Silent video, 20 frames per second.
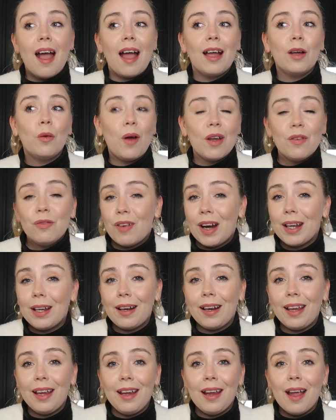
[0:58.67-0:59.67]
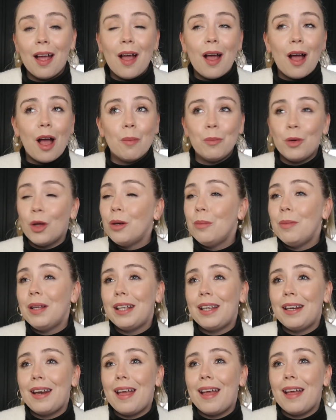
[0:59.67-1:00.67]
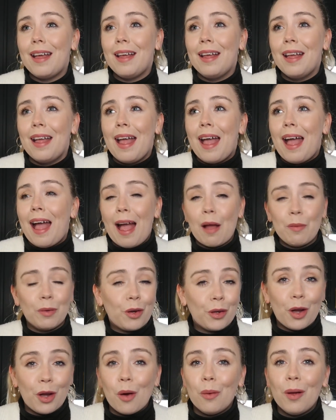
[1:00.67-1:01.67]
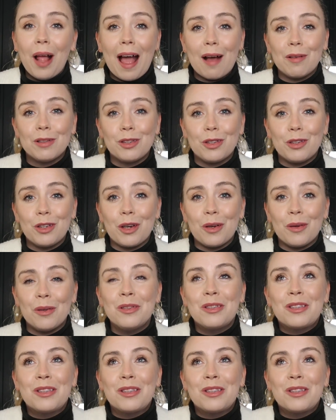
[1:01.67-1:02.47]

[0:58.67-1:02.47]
And quite frankly, I'm not a millionaire and a whole house to do.